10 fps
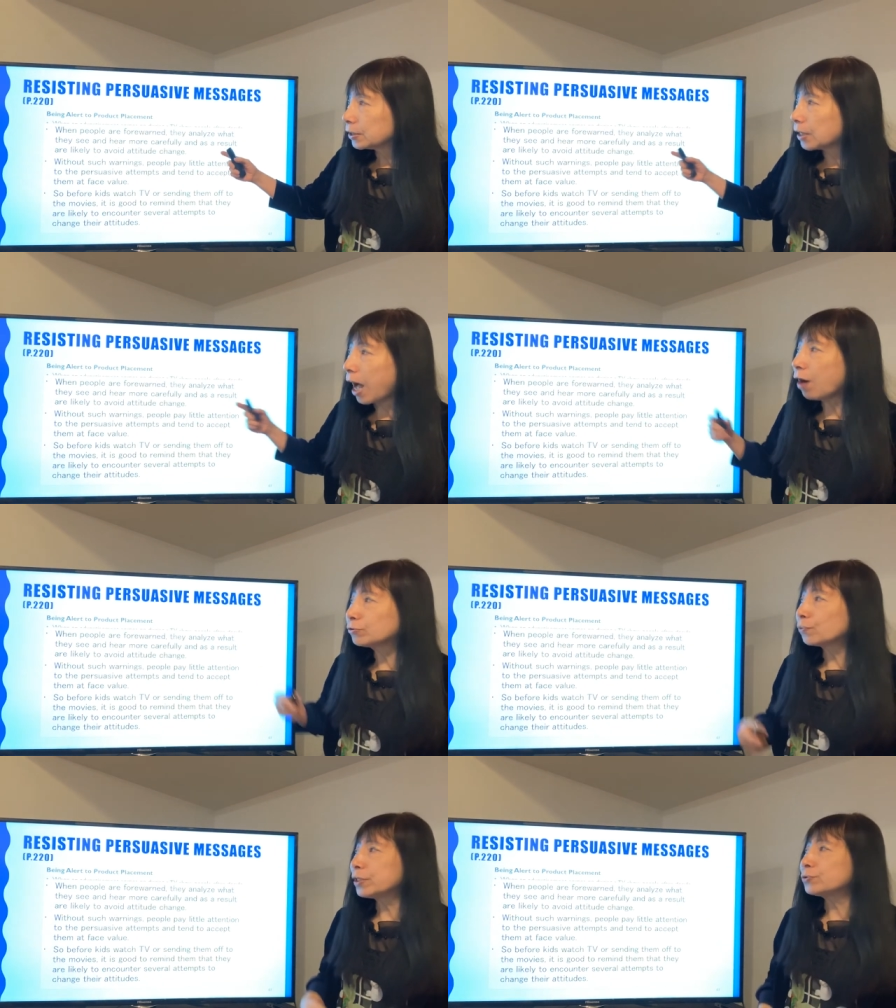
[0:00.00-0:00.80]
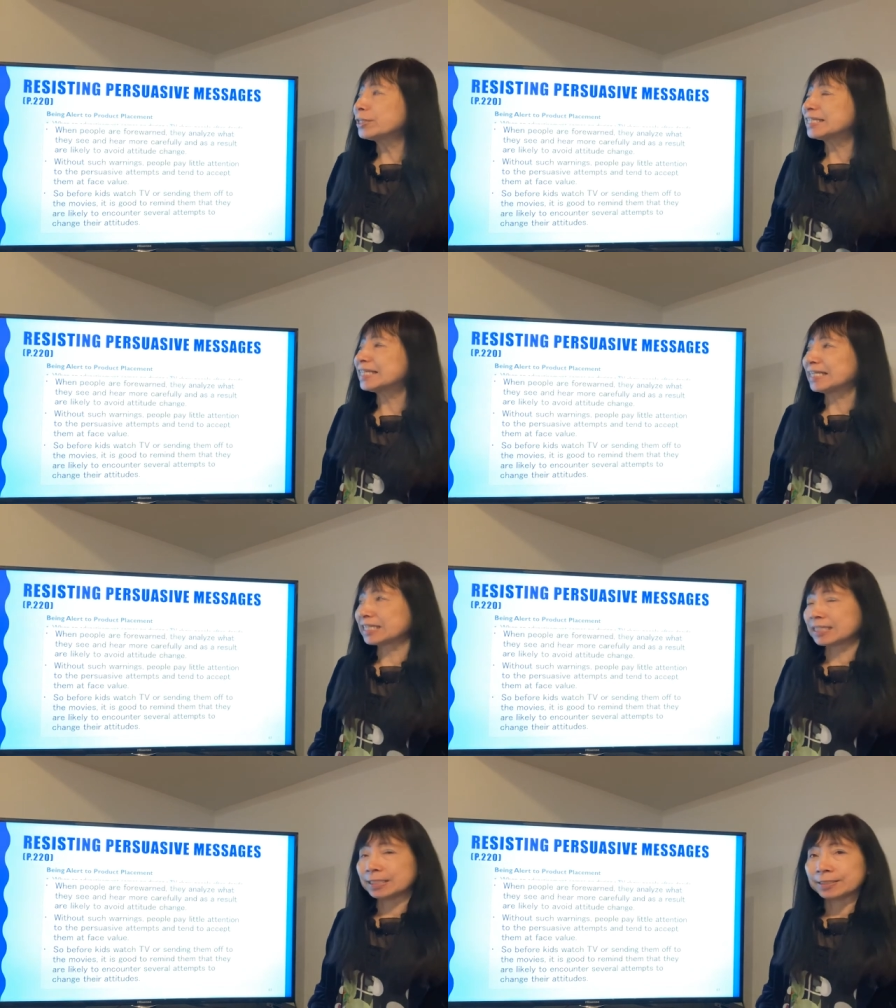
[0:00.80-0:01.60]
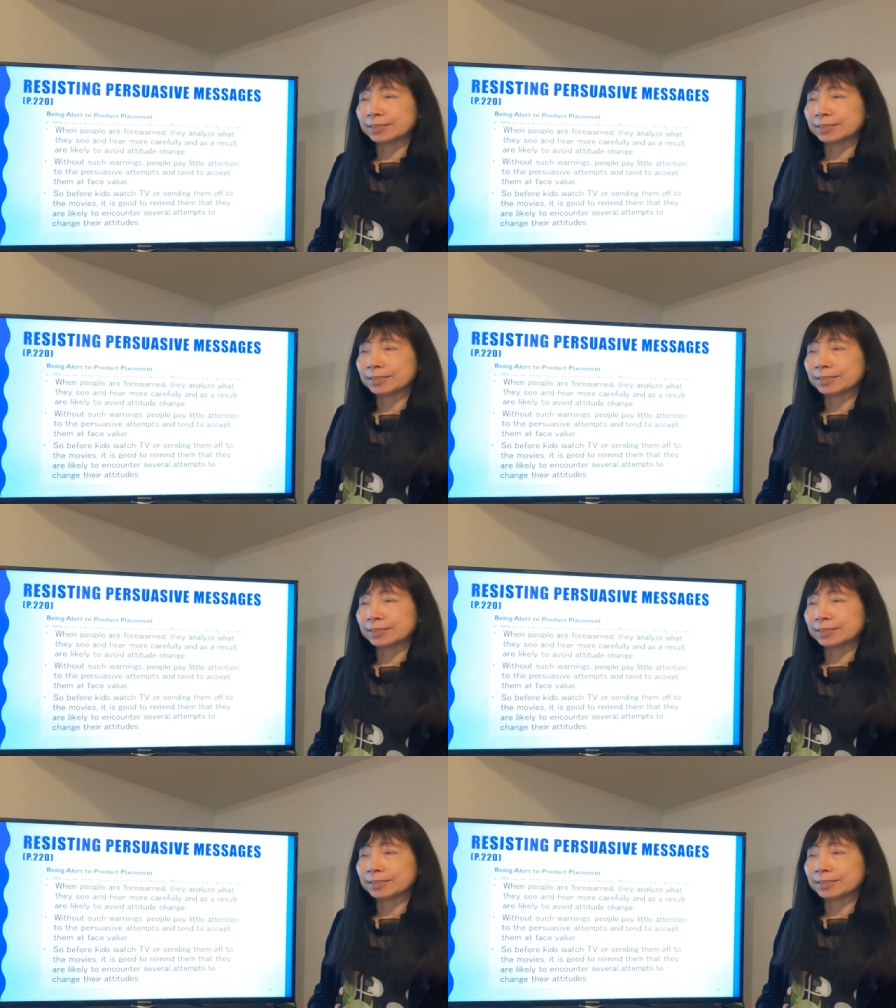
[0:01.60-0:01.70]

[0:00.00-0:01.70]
how do we resist